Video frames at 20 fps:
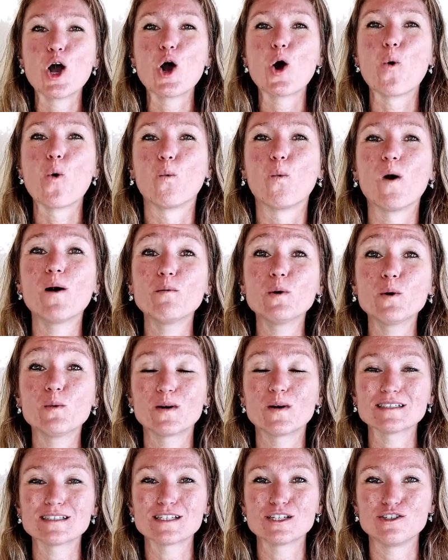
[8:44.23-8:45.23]
what we want
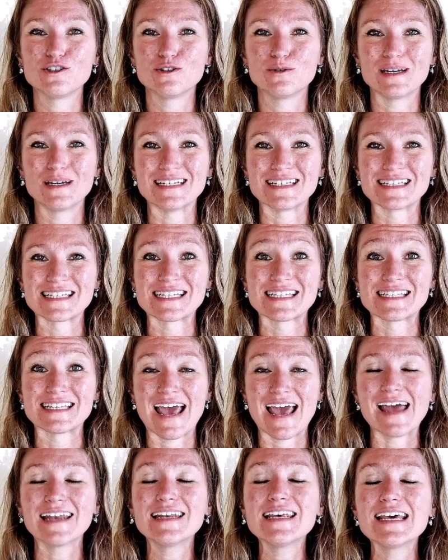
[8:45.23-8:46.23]
to do
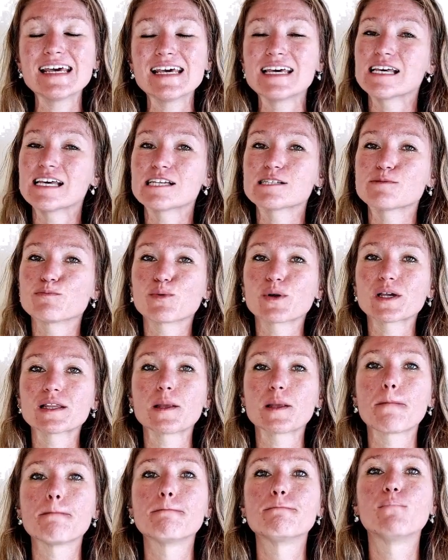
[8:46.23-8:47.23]
instead is bring the
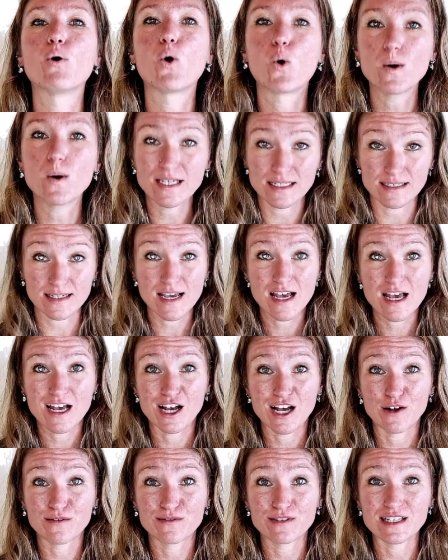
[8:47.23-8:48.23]
point
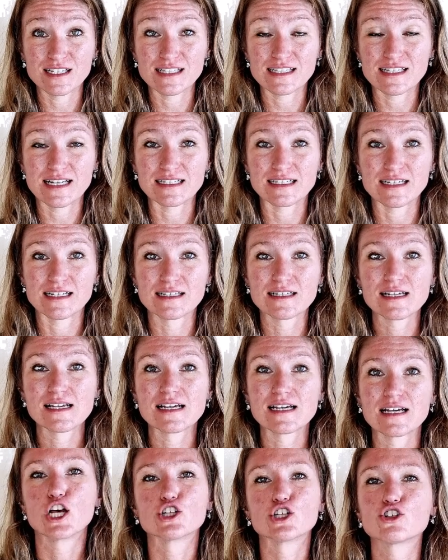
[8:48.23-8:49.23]
of this sentence
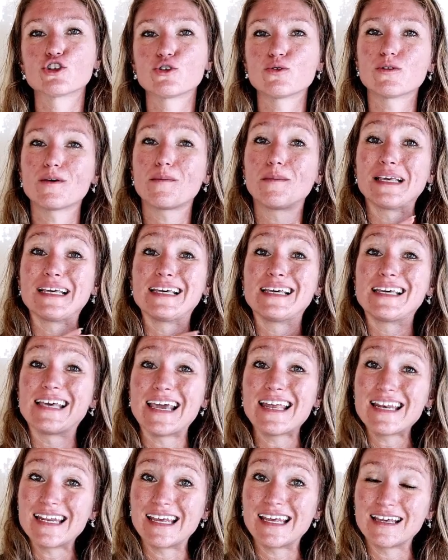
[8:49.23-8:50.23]
to the
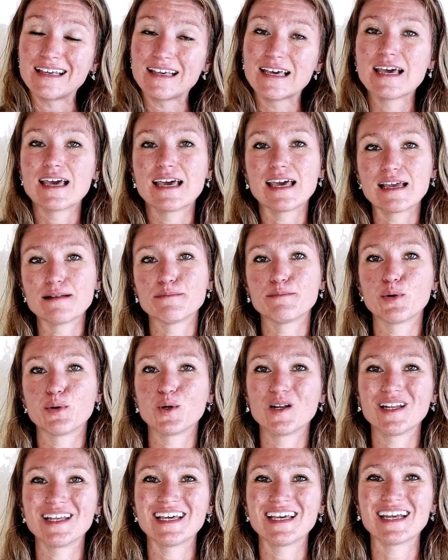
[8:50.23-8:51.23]
beginning and
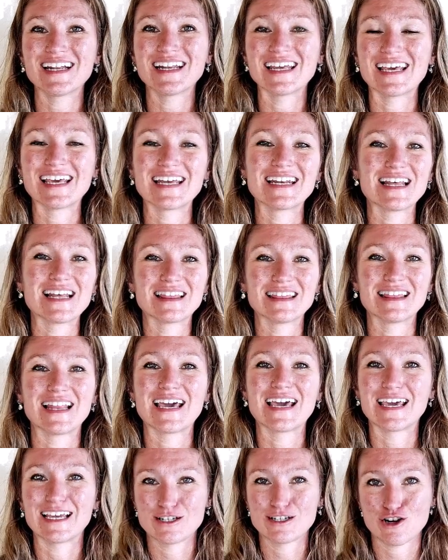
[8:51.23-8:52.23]
putting it in lay
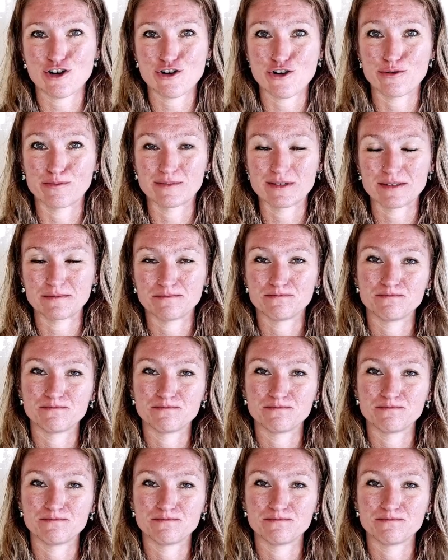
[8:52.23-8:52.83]
terms.